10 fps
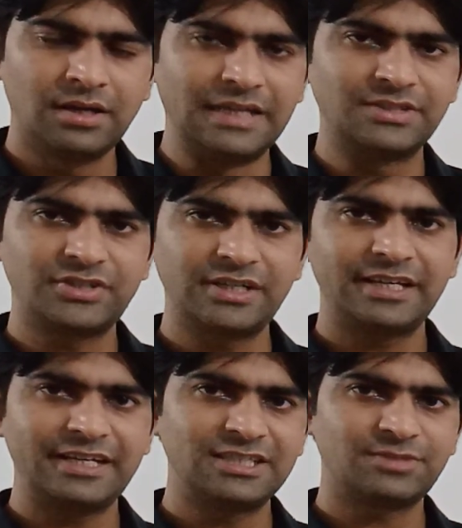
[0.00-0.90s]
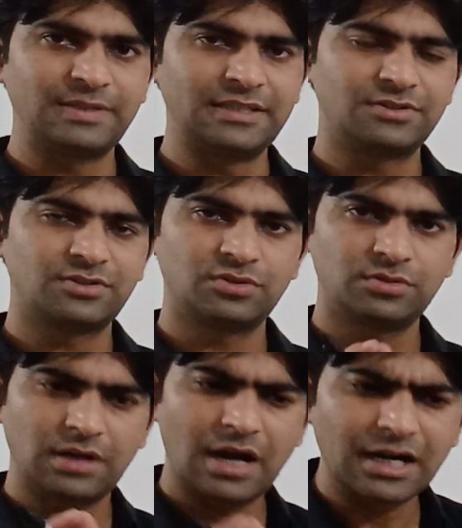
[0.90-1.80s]
instantaneous means
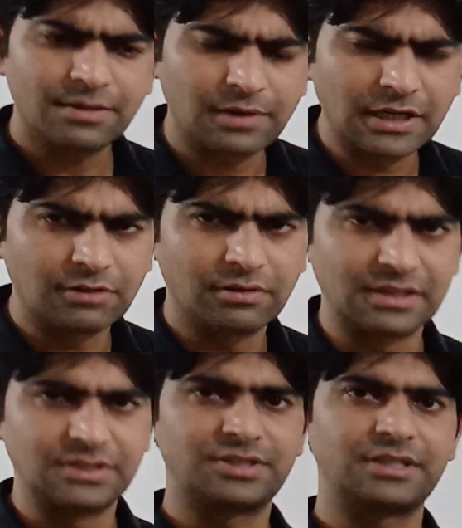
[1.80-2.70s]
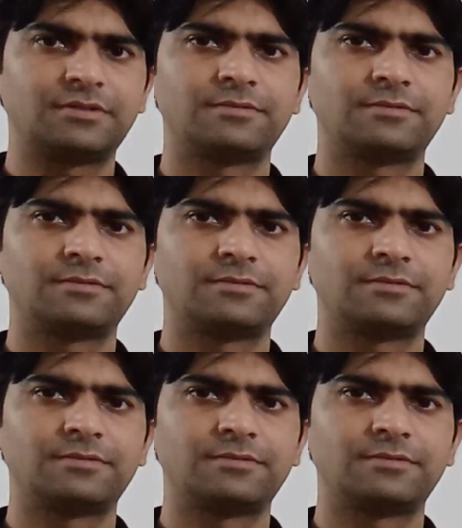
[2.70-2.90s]
at a particular instant.